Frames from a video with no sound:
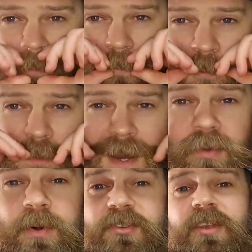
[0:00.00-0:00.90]
So I
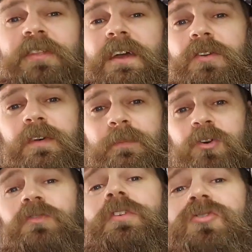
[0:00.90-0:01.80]
want to say thank you very
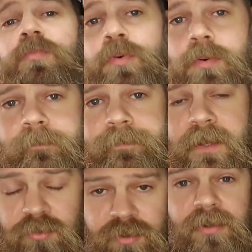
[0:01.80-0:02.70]
much for your support.
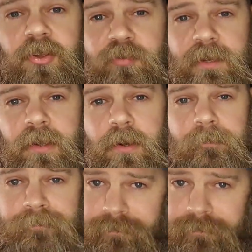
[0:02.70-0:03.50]
It really does mean a lot.